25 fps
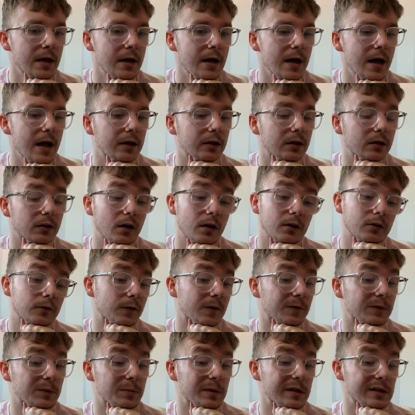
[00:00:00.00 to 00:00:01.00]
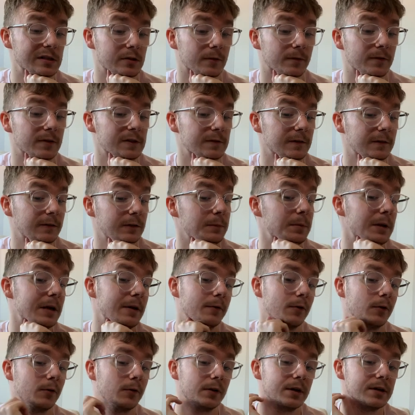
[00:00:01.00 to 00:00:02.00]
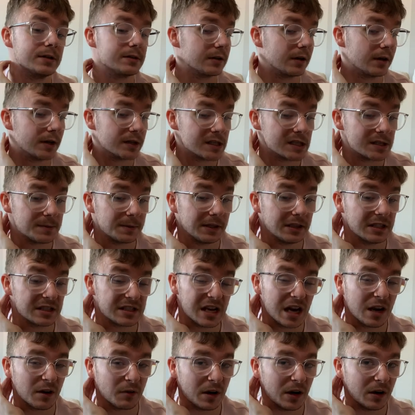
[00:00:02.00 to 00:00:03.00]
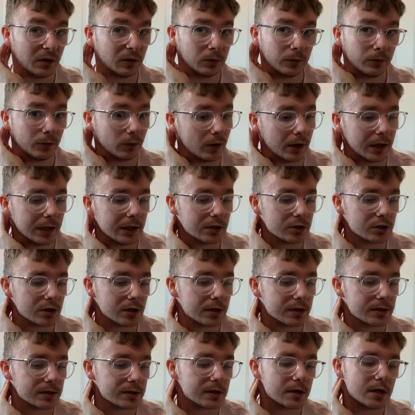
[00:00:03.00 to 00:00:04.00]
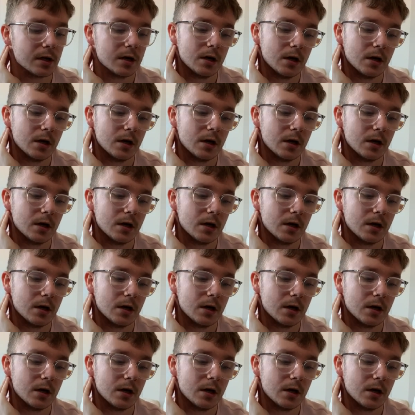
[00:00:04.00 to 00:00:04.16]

and a lot of the 50p stuff is 50p for a reason because it's been sat around for ages.